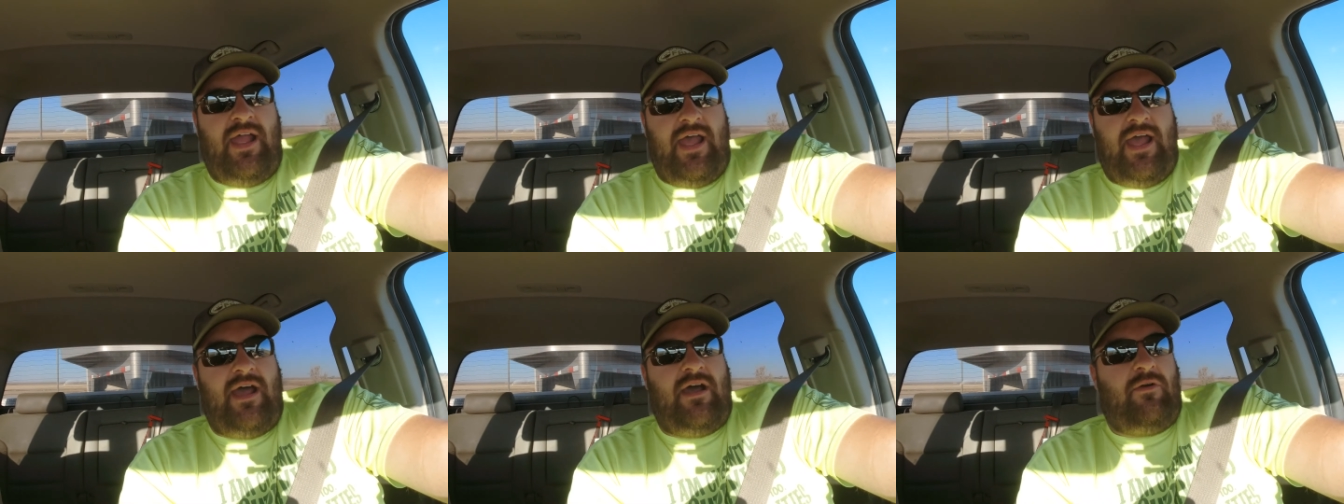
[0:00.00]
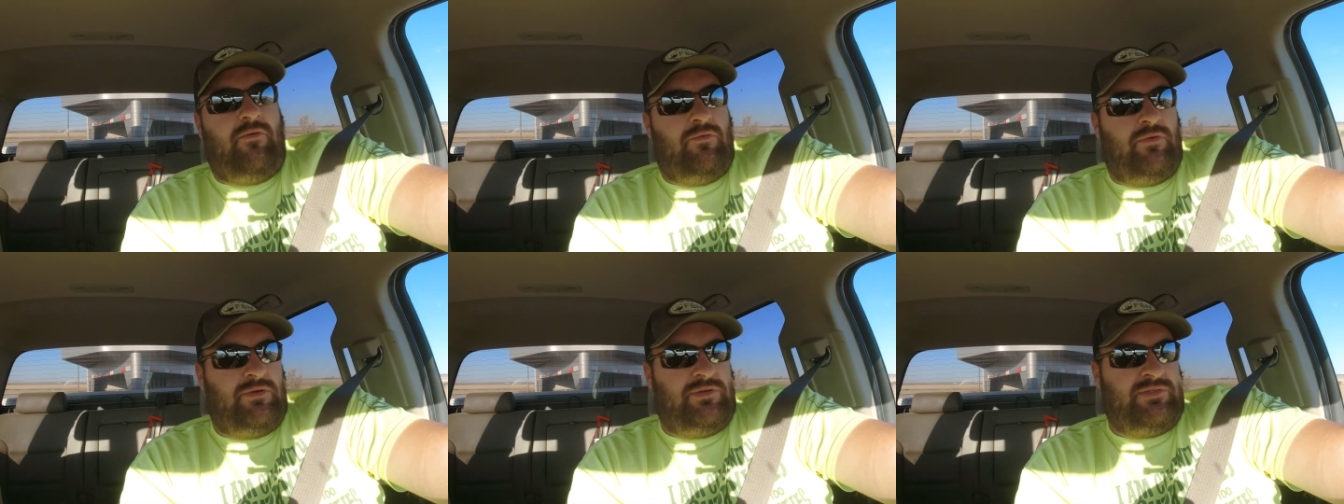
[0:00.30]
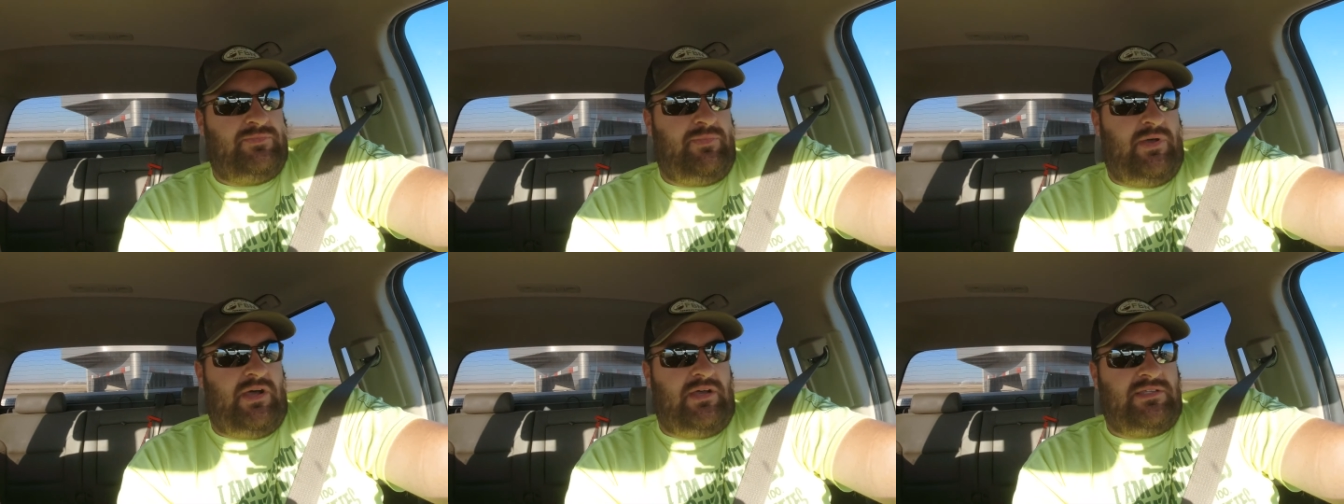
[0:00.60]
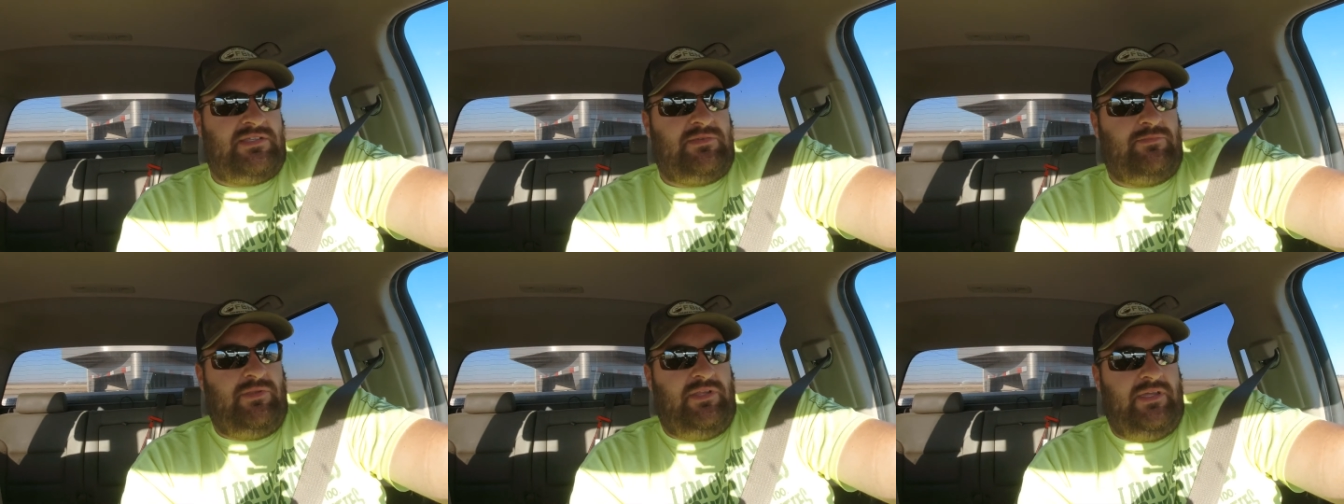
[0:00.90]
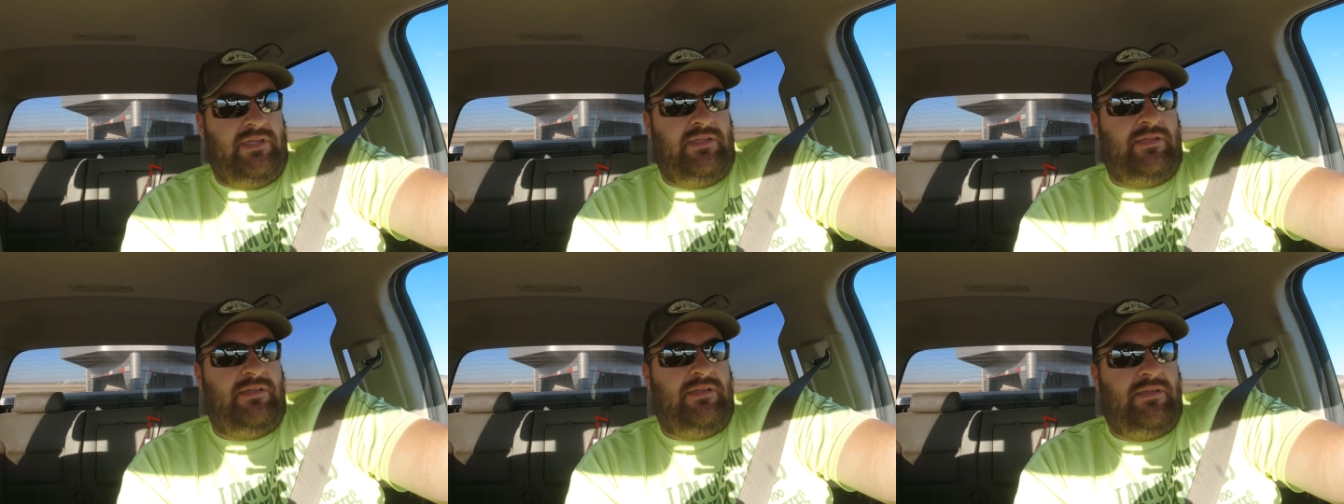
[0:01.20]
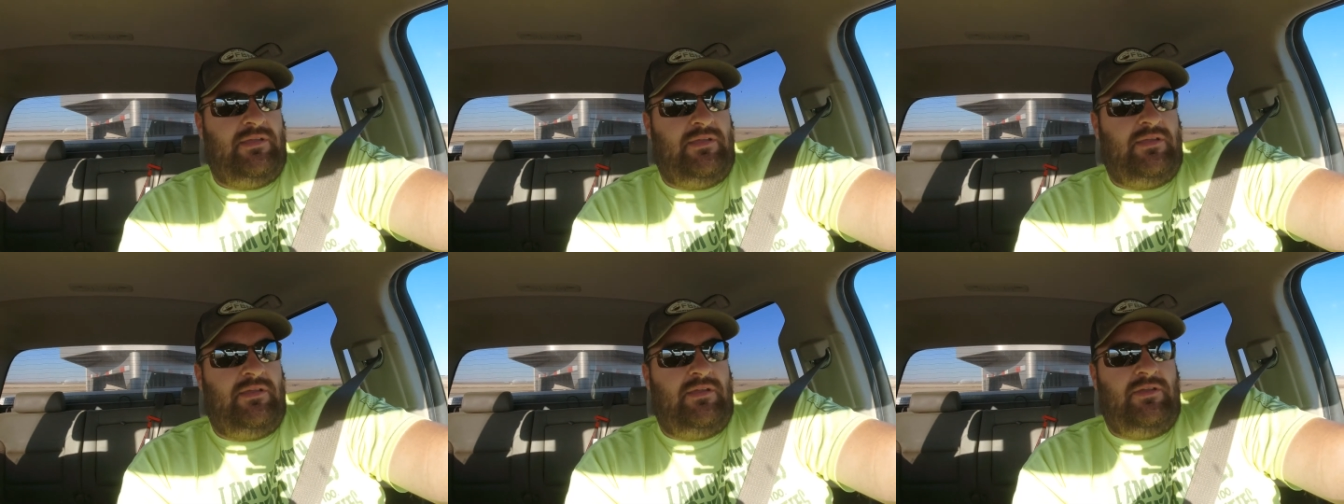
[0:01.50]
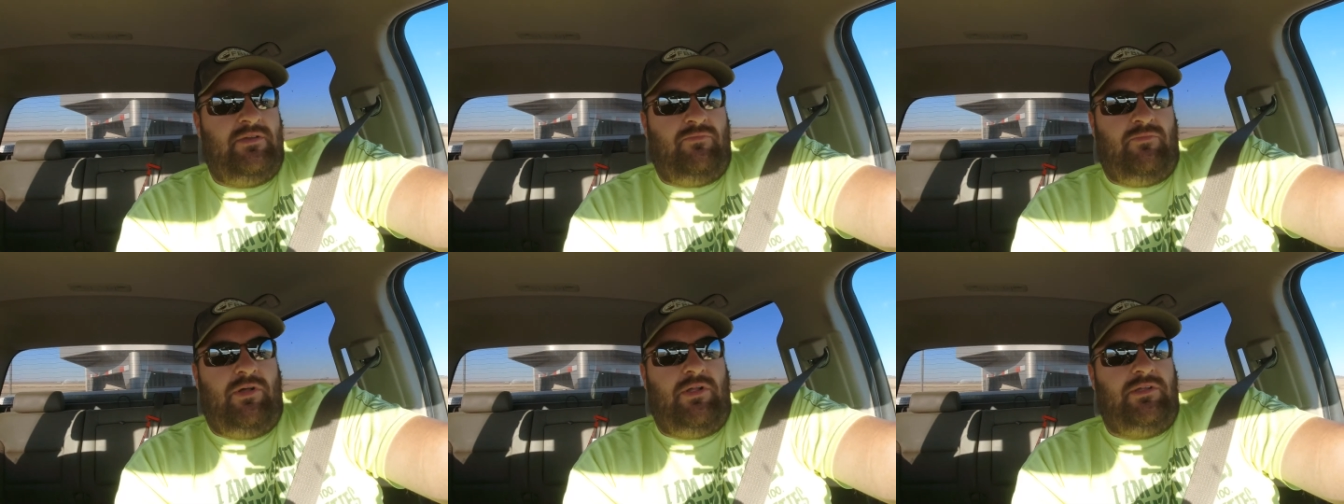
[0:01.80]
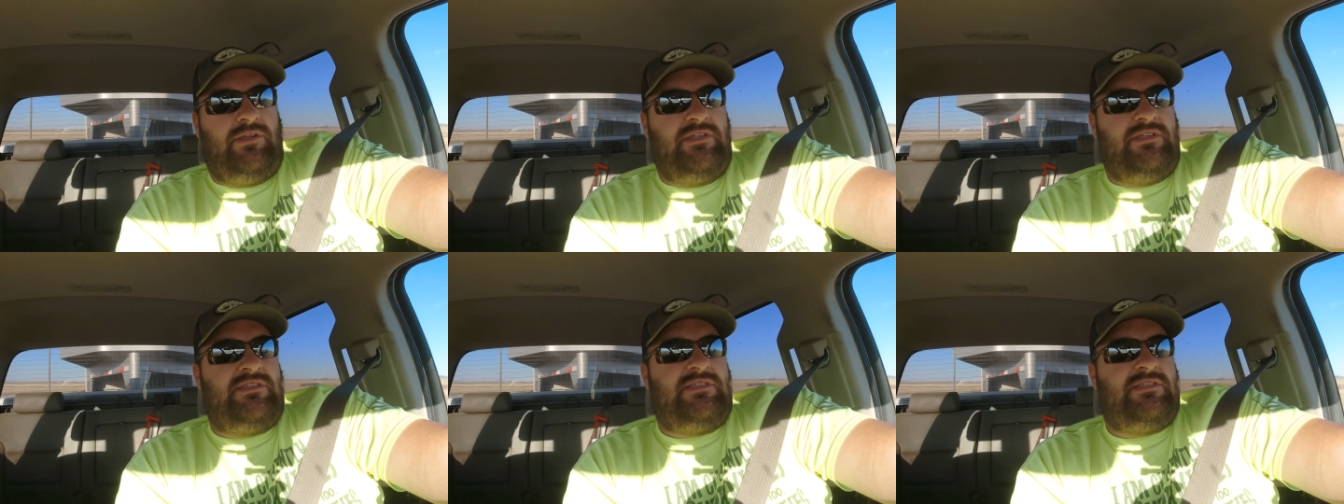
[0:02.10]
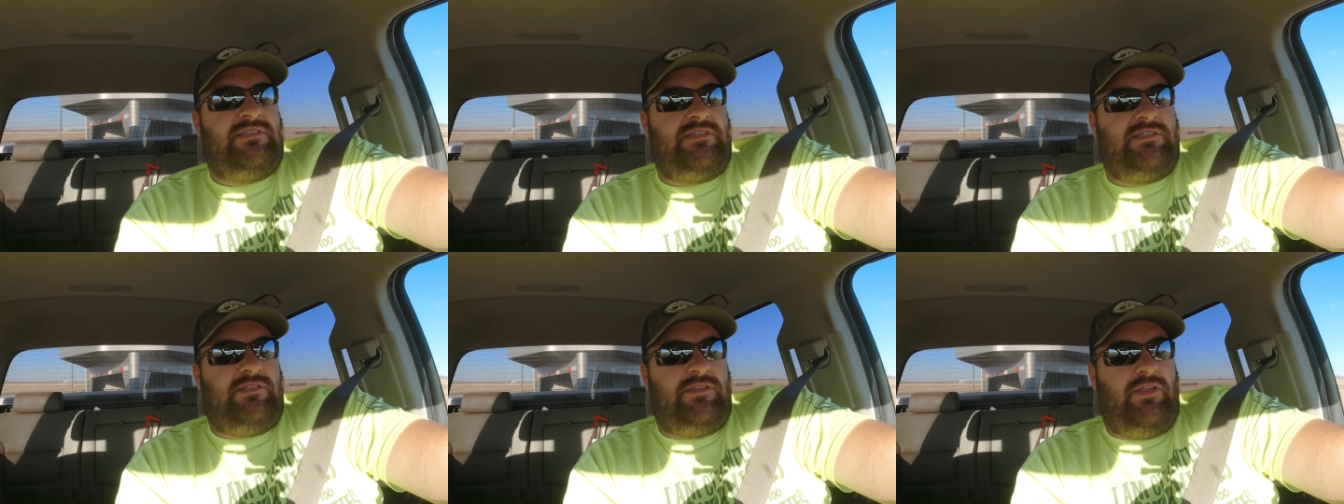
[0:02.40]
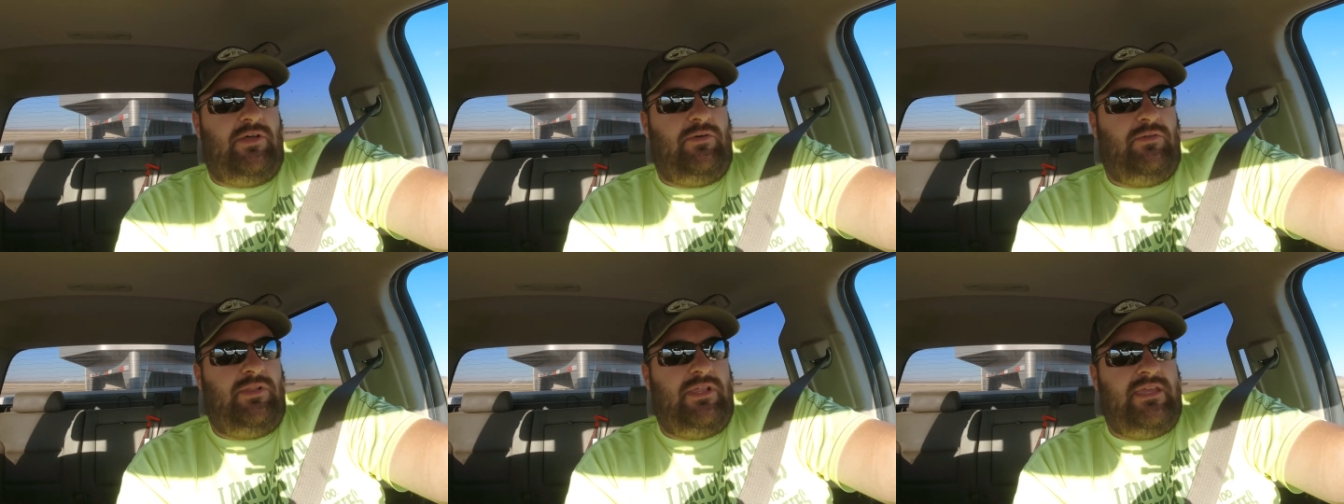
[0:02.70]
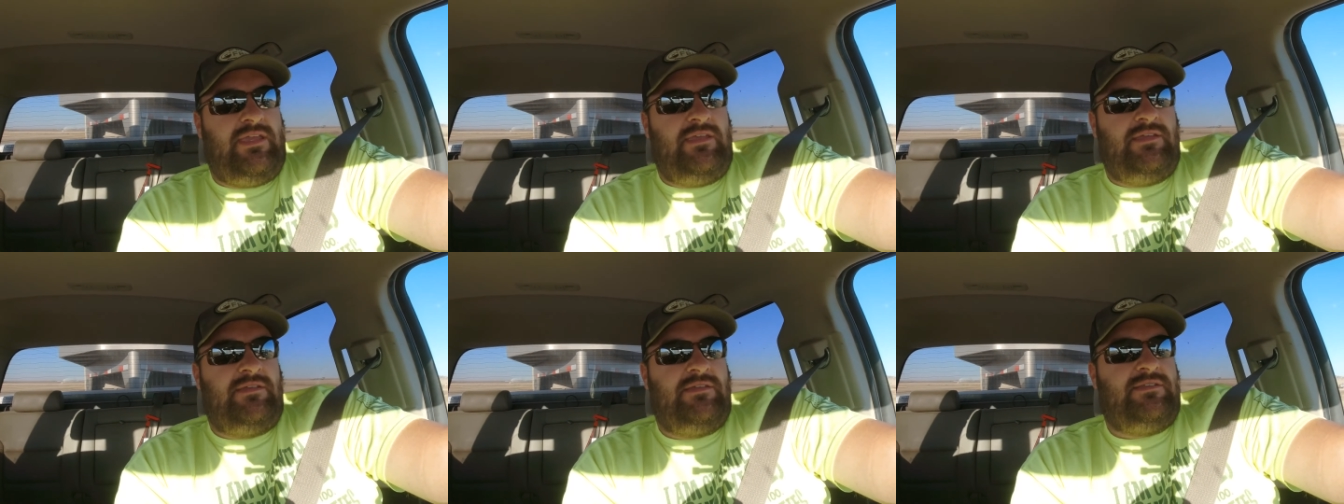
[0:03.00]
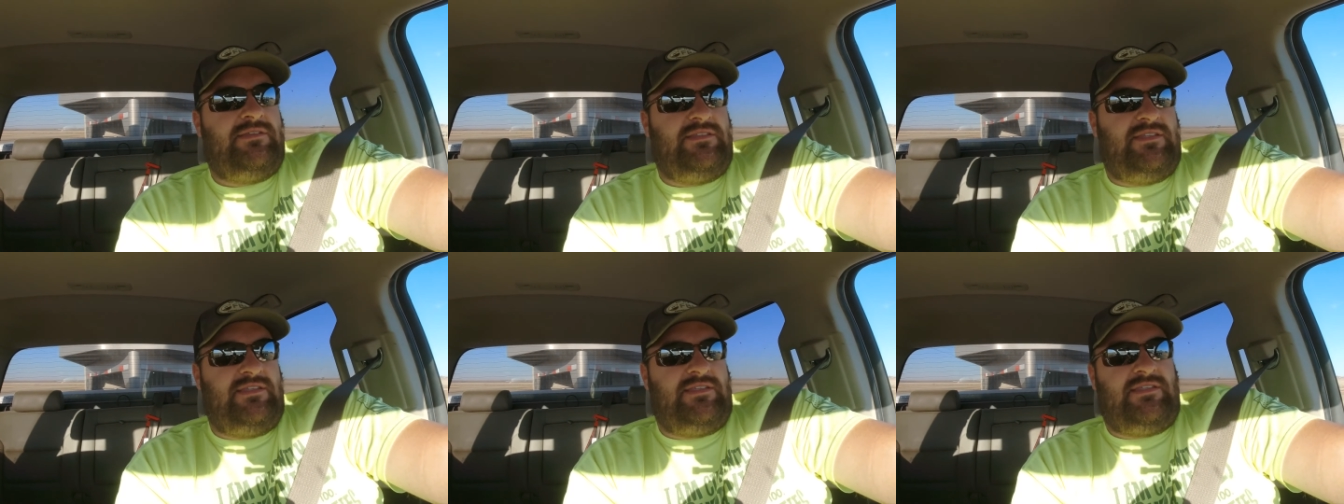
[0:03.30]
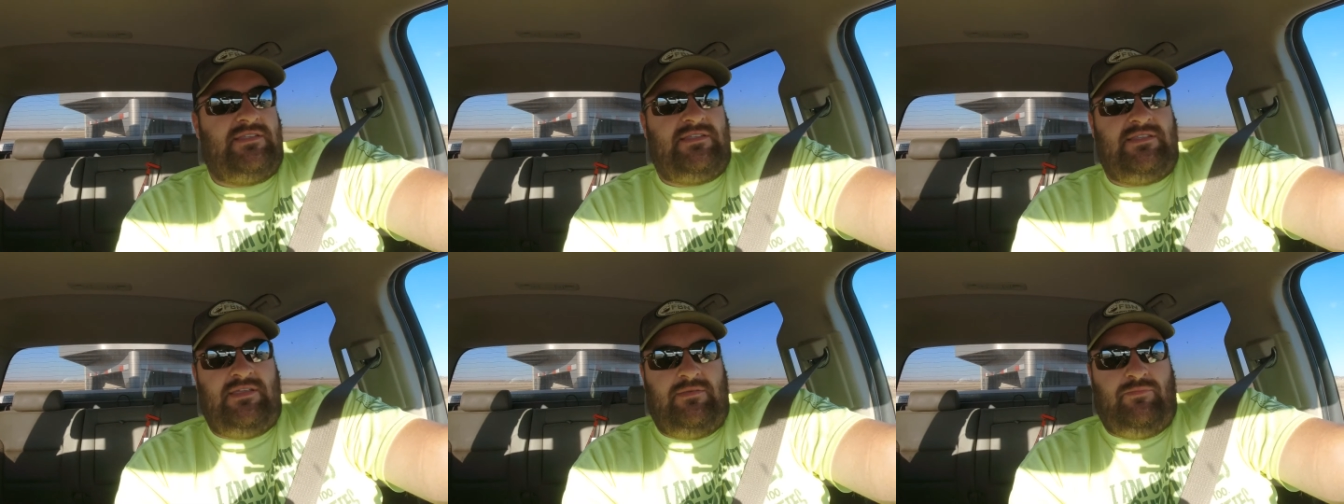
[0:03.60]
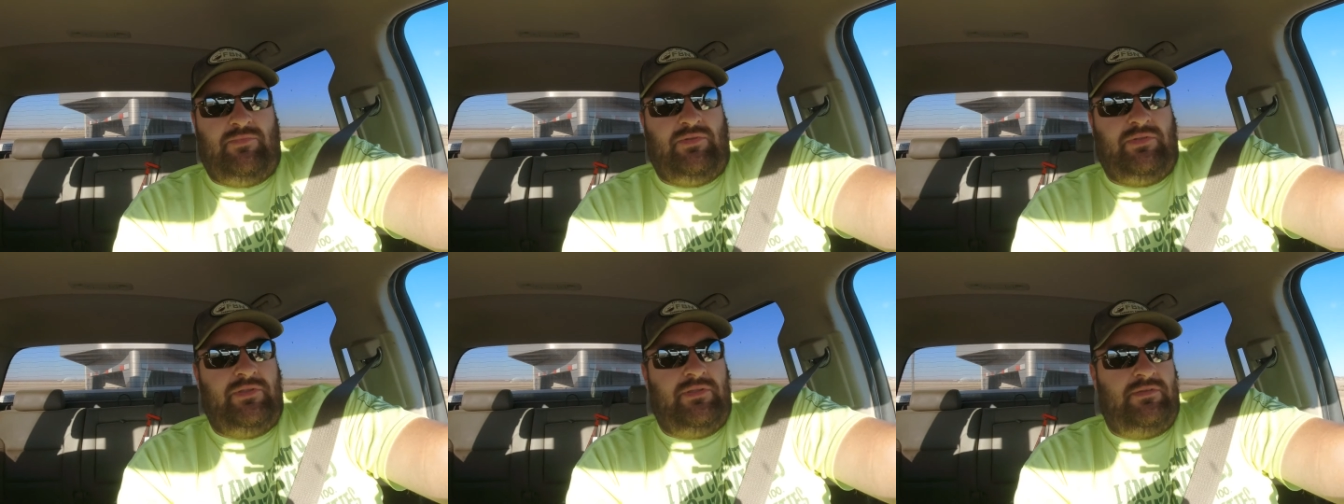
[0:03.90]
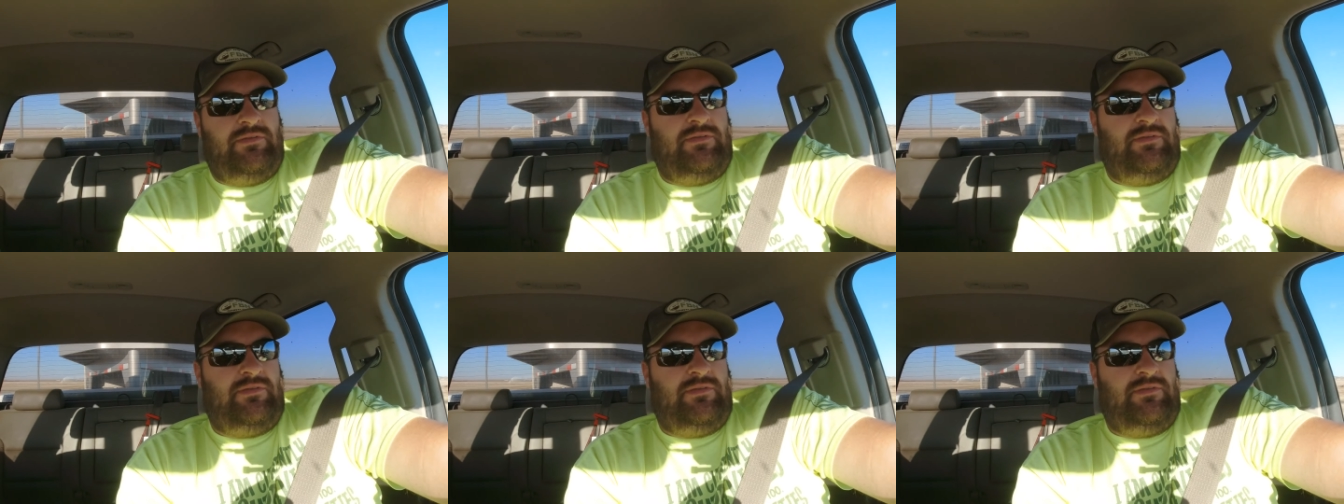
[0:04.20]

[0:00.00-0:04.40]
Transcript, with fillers: hours possibly while it is slowly disassembled.